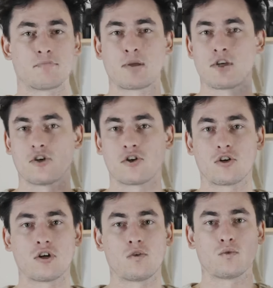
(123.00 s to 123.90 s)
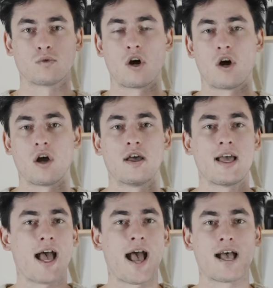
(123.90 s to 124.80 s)
pure raw,
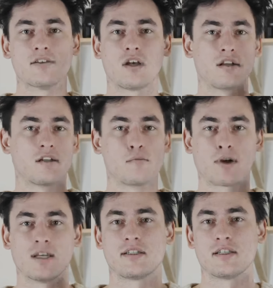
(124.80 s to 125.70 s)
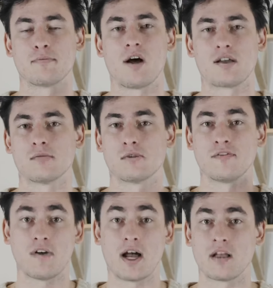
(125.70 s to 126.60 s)
as uncompressed as possible
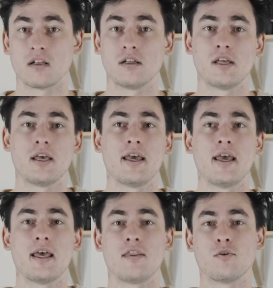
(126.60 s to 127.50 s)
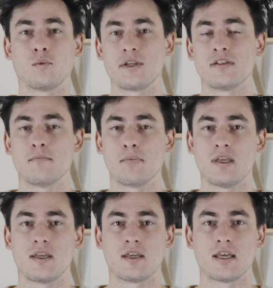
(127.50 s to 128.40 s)
file? The reason
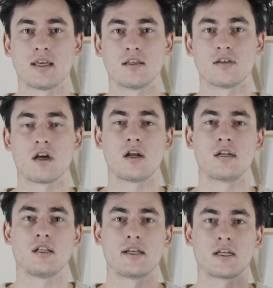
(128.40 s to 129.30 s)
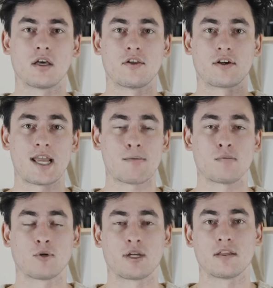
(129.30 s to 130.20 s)
being is, unlike other
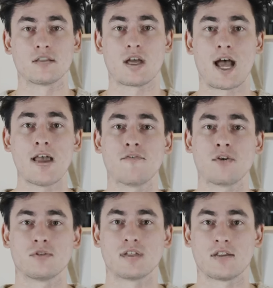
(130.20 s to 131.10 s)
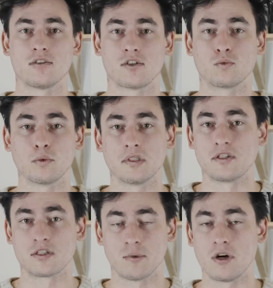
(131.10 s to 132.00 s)
camera brands, iPhone sensors are
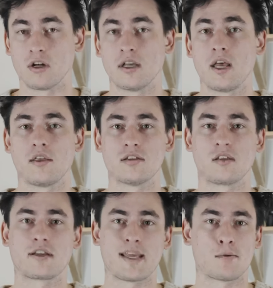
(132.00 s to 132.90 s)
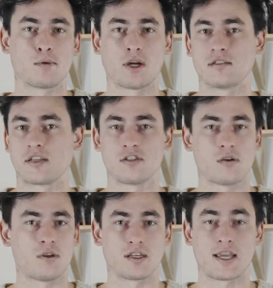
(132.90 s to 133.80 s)
really small. These other camera brands like
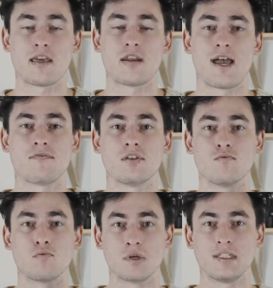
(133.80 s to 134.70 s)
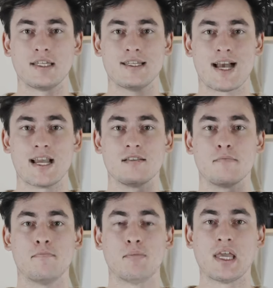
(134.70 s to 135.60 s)
Sony and Canon have these really
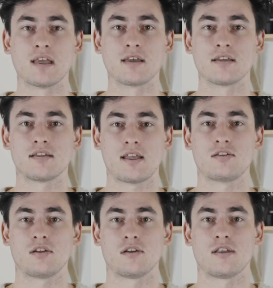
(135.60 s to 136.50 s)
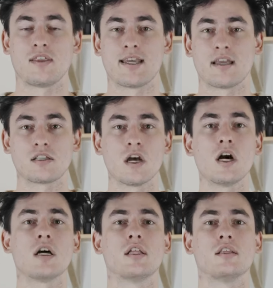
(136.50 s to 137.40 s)
nice big sensors that they get
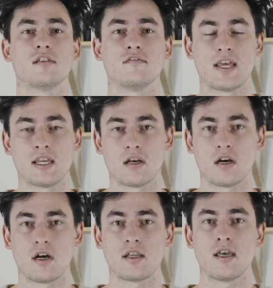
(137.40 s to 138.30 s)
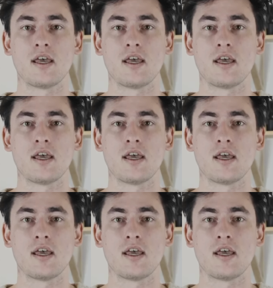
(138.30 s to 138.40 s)
tons of data on,